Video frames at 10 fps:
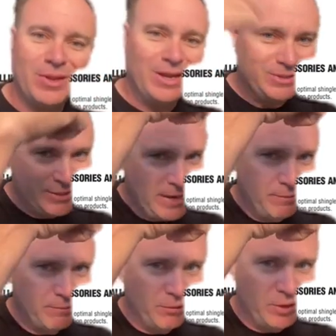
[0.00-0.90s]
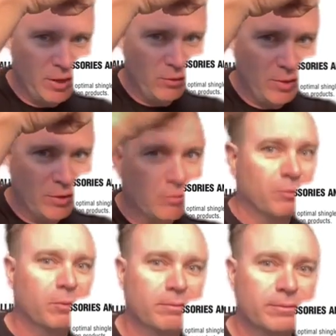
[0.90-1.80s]
and save them for the other end of the
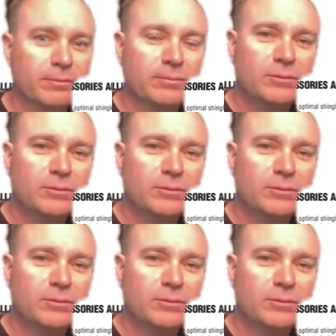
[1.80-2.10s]
roof.